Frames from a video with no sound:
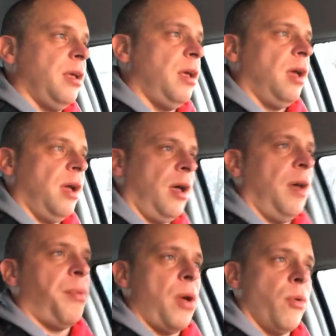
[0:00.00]
I
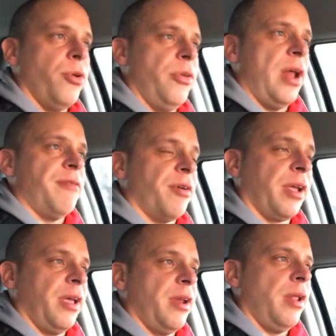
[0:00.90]
probably won't do that ever
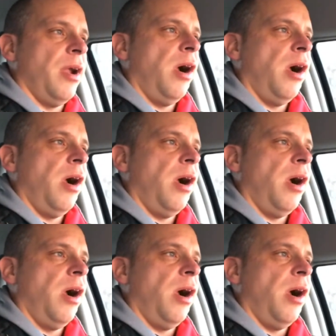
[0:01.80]
again.